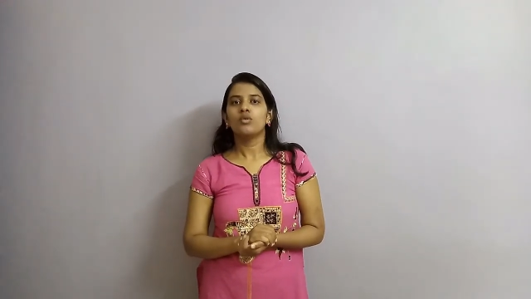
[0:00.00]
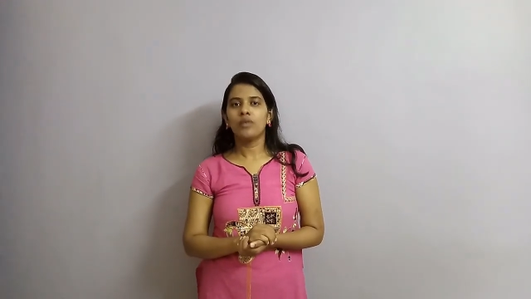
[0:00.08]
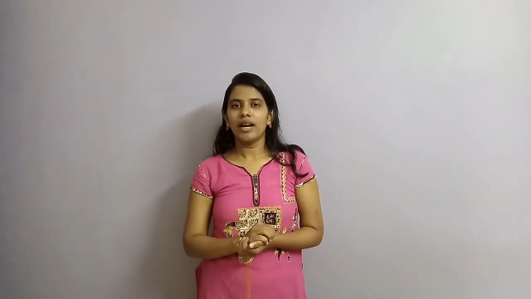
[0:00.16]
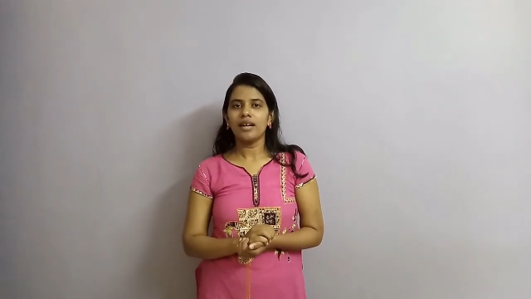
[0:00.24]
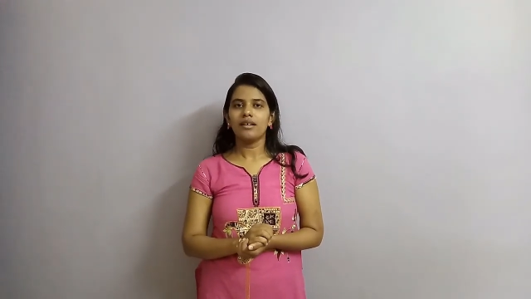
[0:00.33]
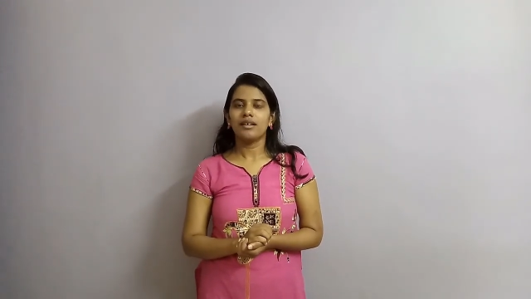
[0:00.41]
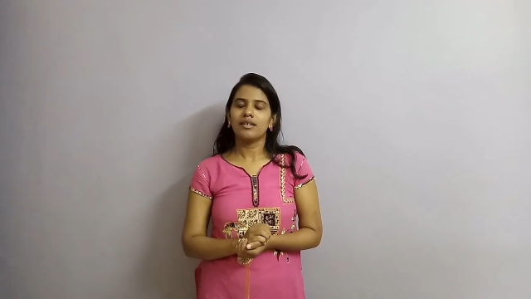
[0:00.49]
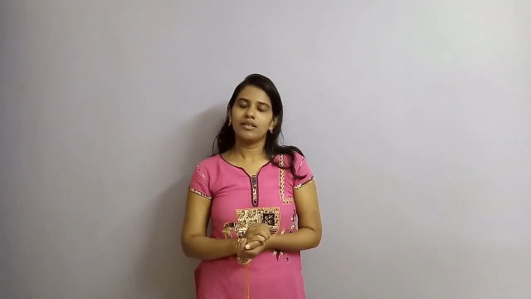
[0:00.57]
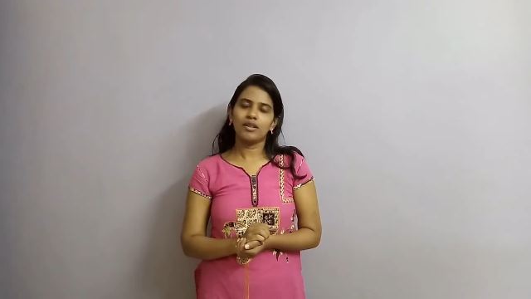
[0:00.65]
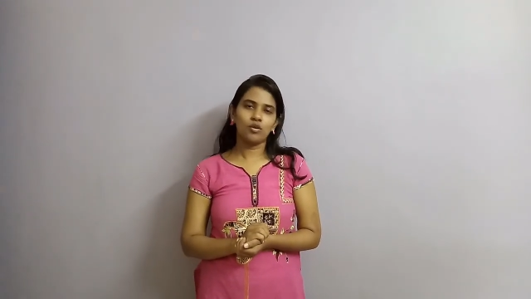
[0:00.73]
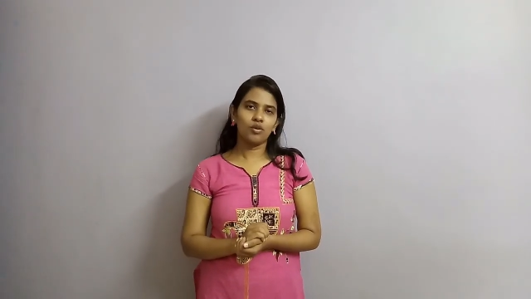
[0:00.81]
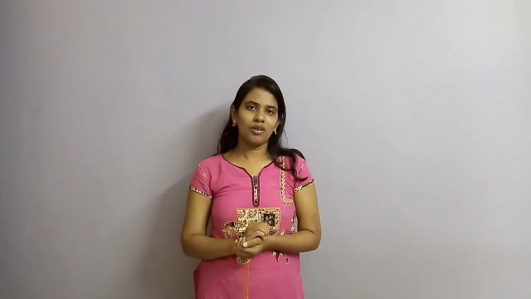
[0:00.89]
to get
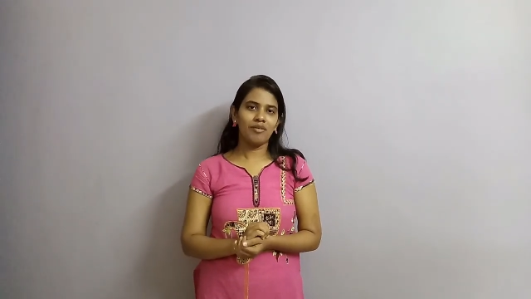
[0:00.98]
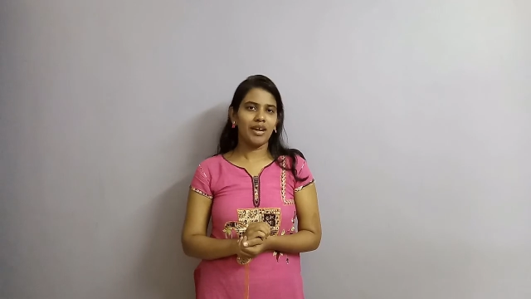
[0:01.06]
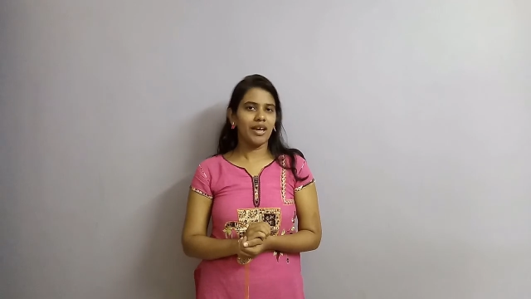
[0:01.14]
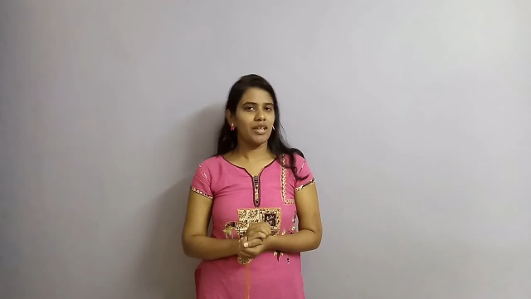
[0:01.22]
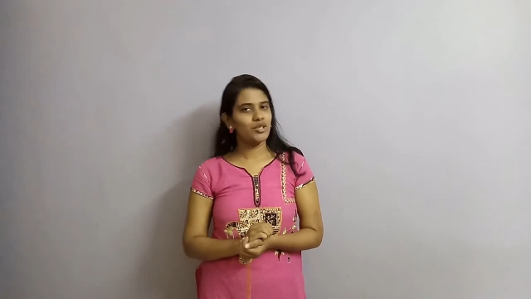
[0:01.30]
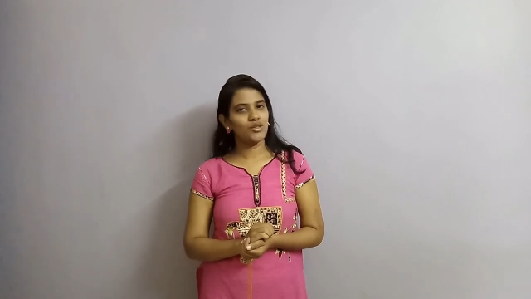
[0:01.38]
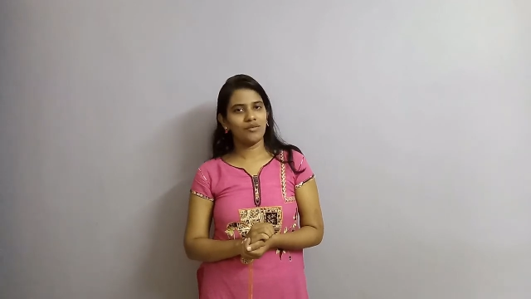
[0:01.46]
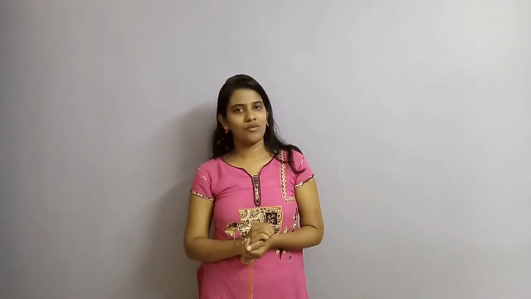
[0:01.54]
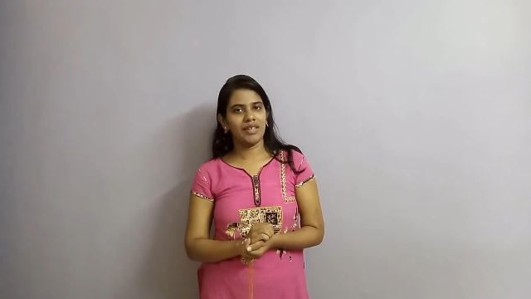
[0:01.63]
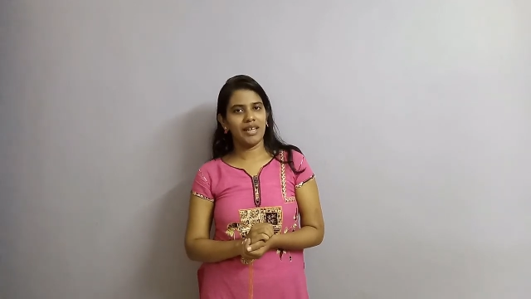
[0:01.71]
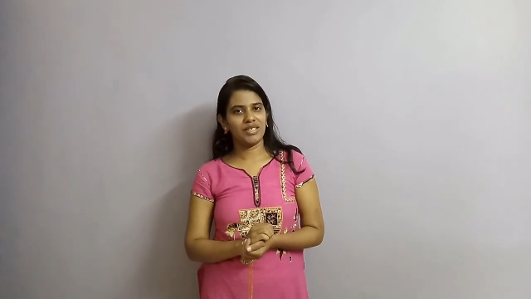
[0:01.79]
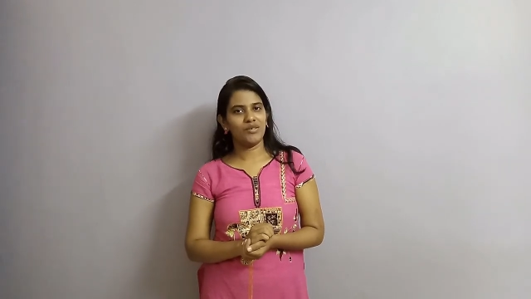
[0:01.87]
the notifications
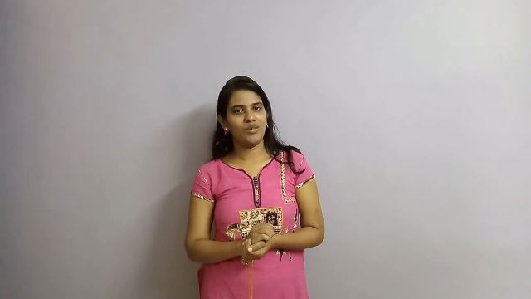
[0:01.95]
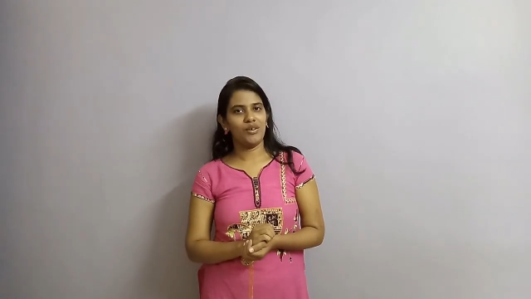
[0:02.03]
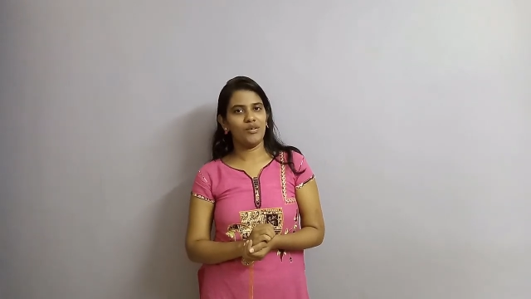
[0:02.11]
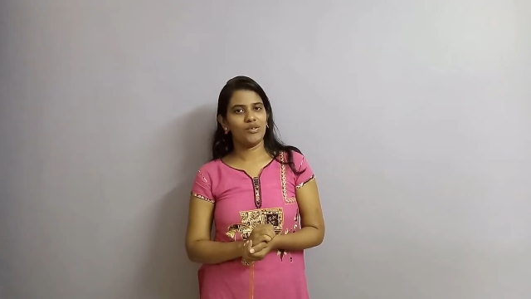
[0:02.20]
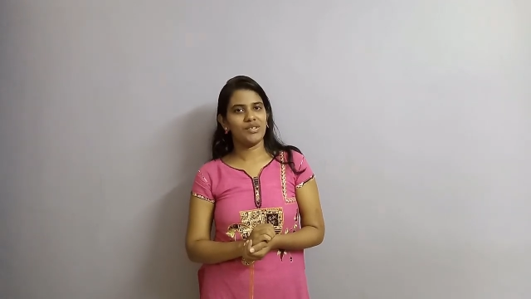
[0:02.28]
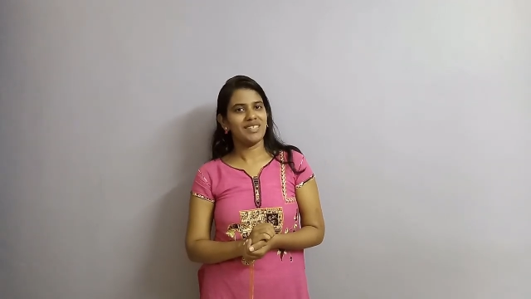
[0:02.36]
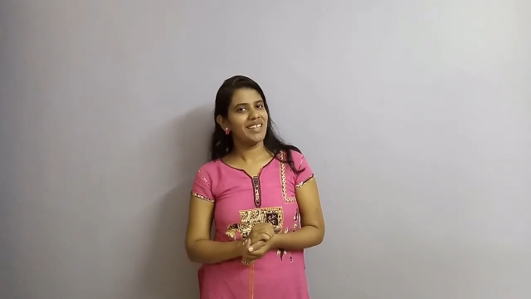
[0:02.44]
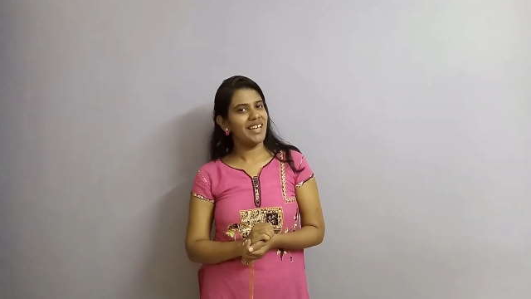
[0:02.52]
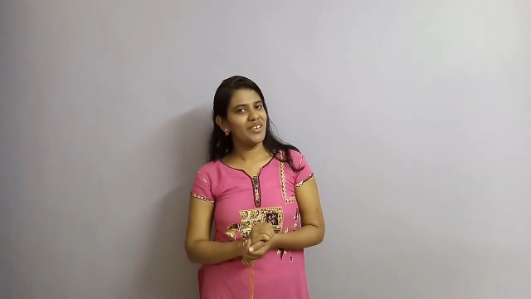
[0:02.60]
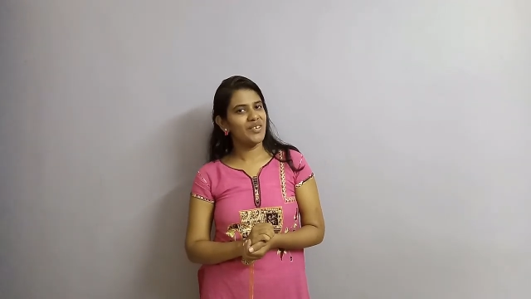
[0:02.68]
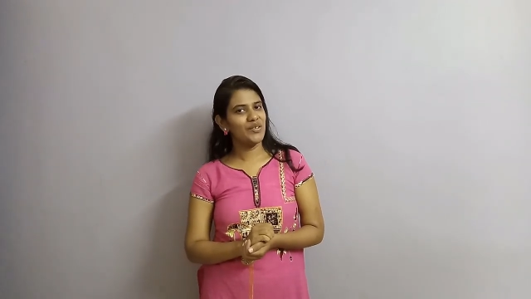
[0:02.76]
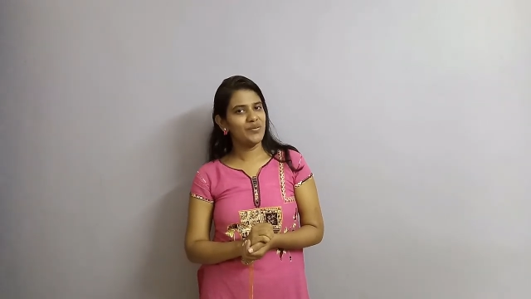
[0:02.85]
of the next videos.
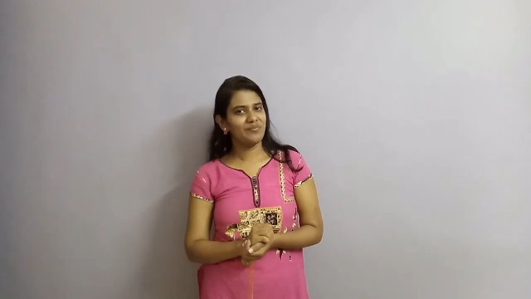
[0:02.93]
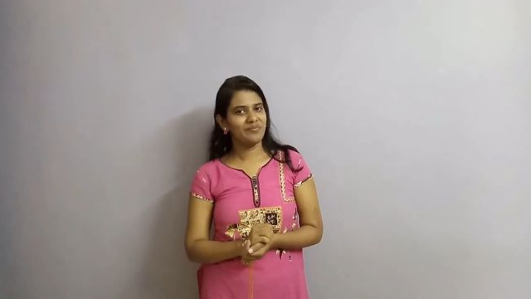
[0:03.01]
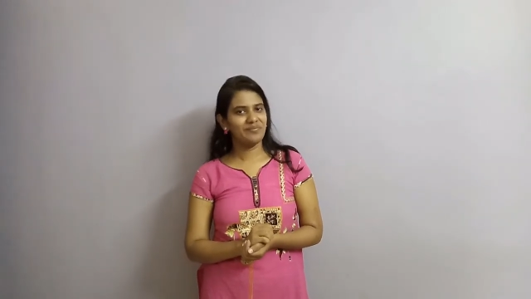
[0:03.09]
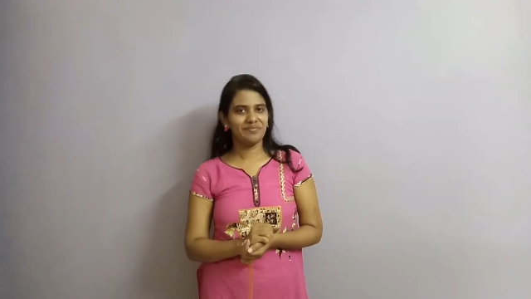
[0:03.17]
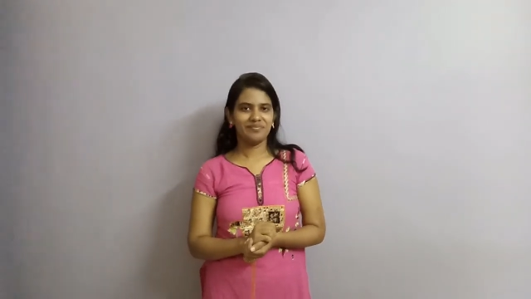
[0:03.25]
Thank you.